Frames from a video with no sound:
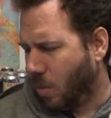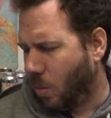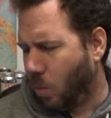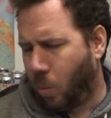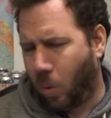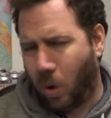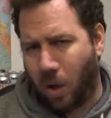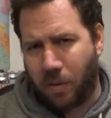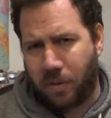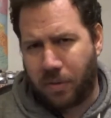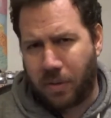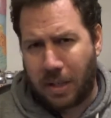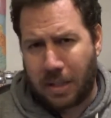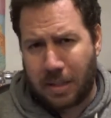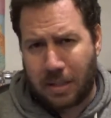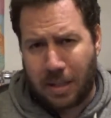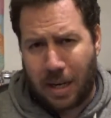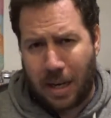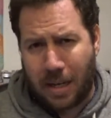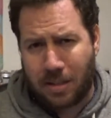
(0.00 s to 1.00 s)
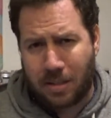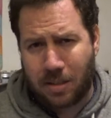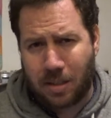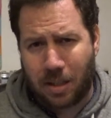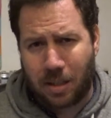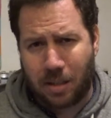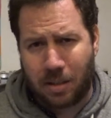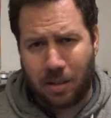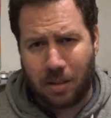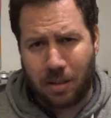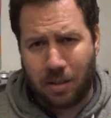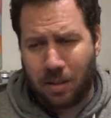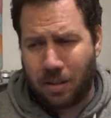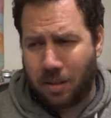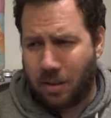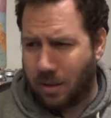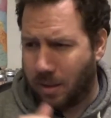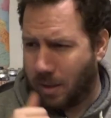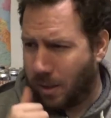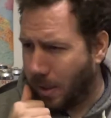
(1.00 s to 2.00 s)
what a fantastic
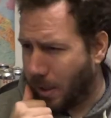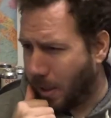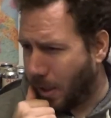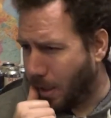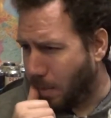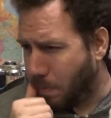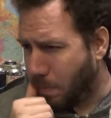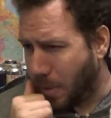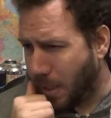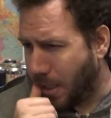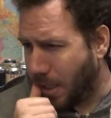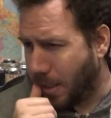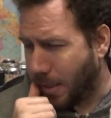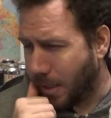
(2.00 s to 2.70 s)
beer